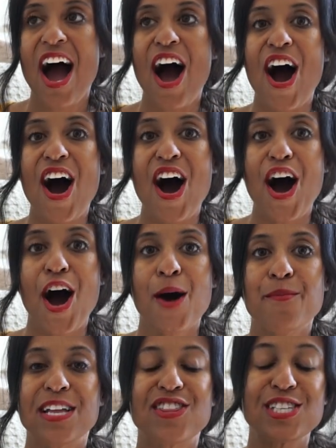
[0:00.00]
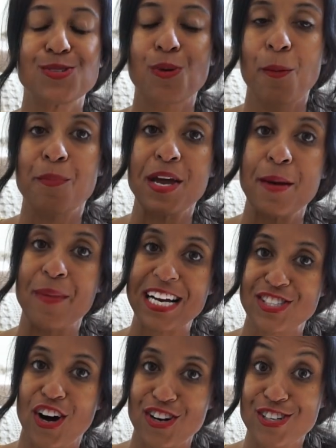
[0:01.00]
Um, this will be my
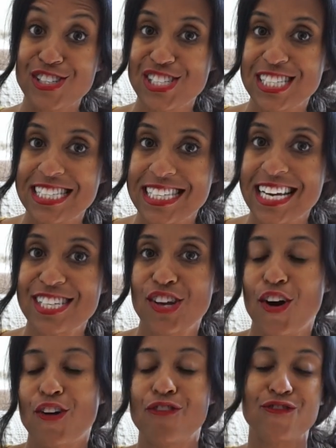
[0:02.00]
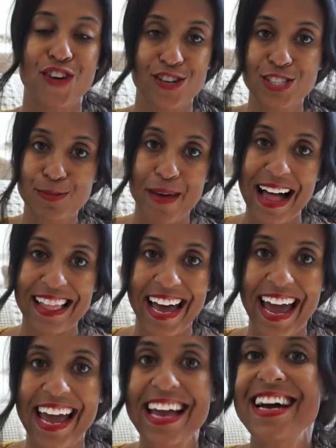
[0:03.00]
daughter. She's six, her first
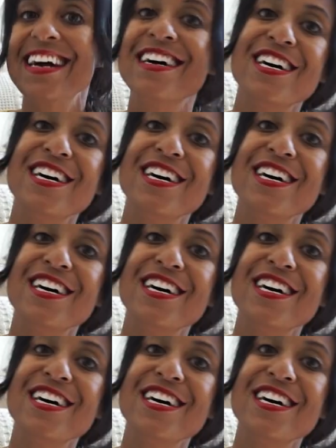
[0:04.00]
ballet.